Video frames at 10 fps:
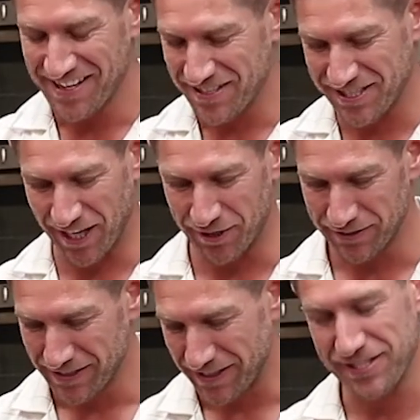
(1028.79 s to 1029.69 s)

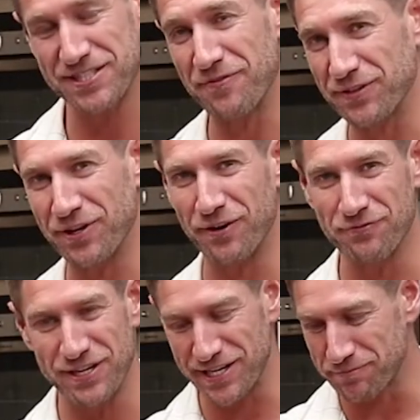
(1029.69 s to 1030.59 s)
So it's something that I'm
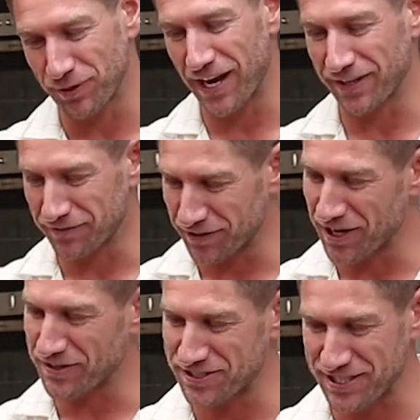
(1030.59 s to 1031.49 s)
really proud of. I
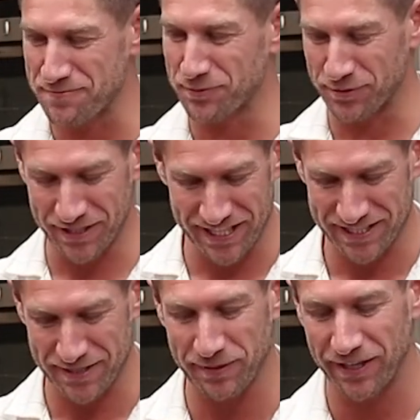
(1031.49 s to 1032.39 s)
know it's simple and
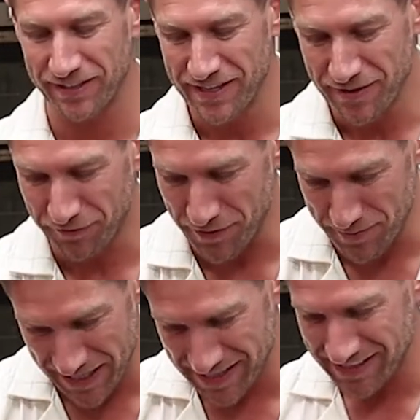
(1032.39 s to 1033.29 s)
easy, but for
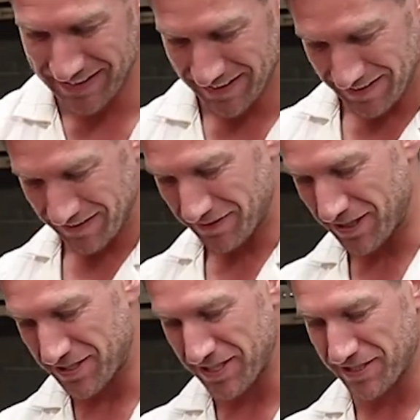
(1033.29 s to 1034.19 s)
me,
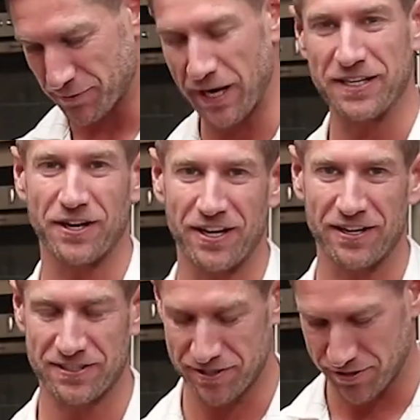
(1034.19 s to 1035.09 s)
this is the way that I
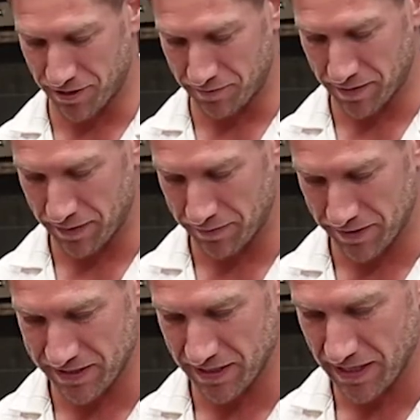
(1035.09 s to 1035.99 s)
like to chop my
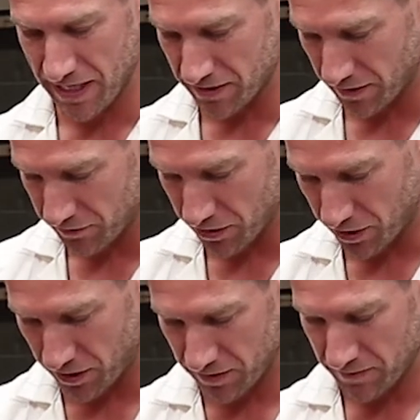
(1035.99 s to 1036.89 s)
peppers. So then I've
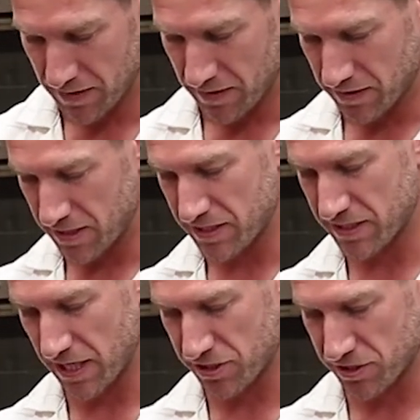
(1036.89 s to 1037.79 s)
got these
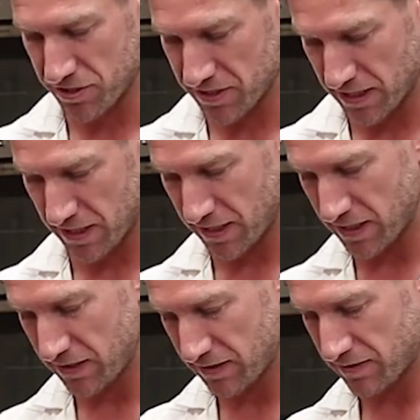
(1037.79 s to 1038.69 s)
sections
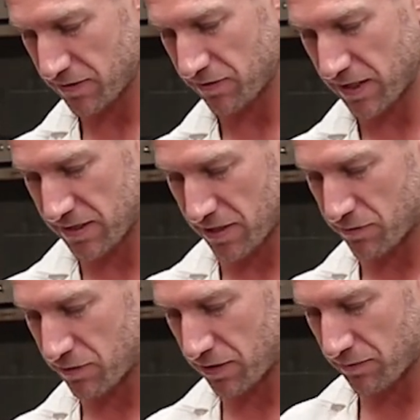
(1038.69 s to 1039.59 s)
here. All right,
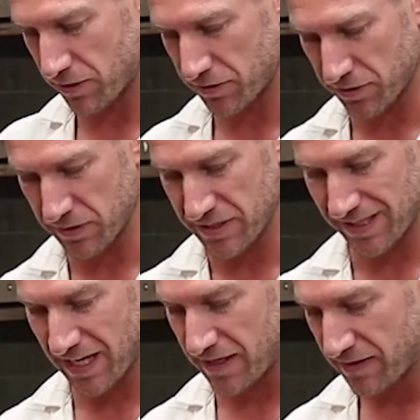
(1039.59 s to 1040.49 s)
so all I'm gonna do is,
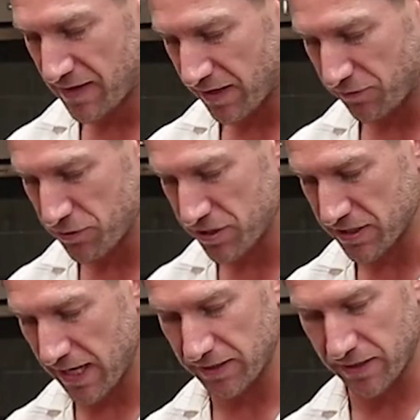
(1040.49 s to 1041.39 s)
again, if you
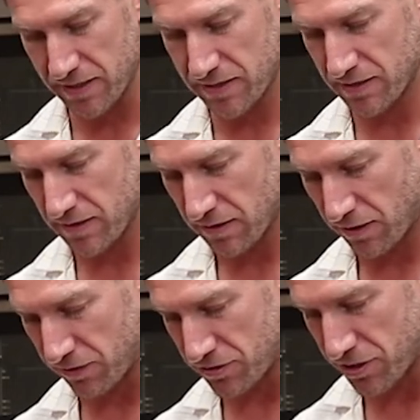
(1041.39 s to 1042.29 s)
stack these on